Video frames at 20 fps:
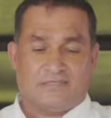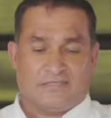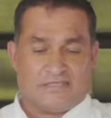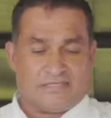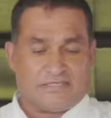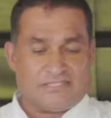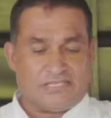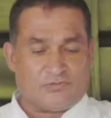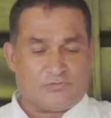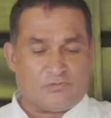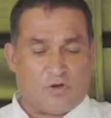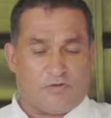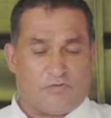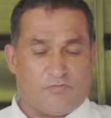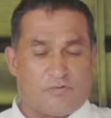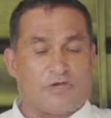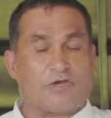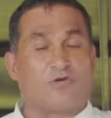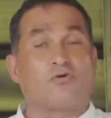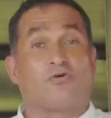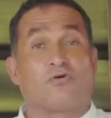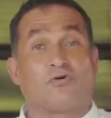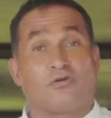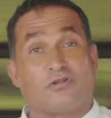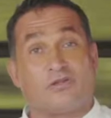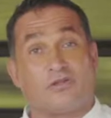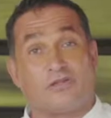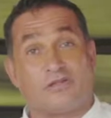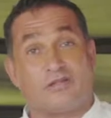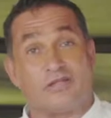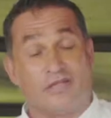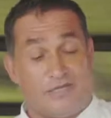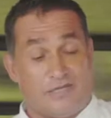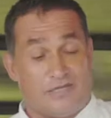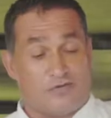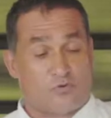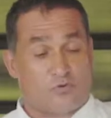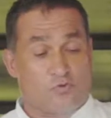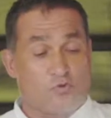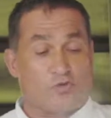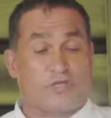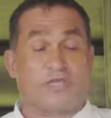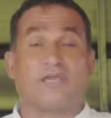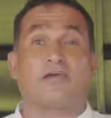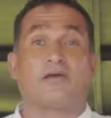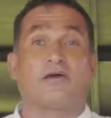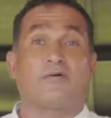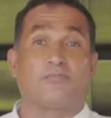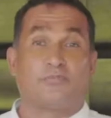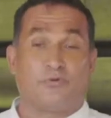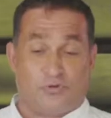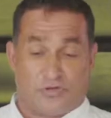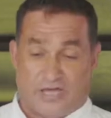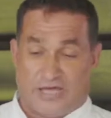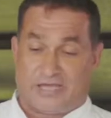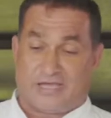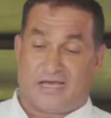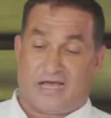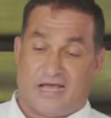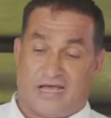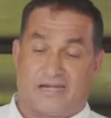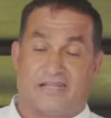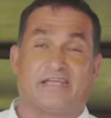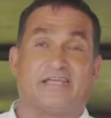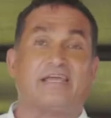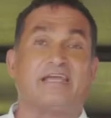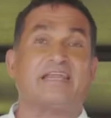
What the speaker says: This is what we call in cooking a bouquet garni.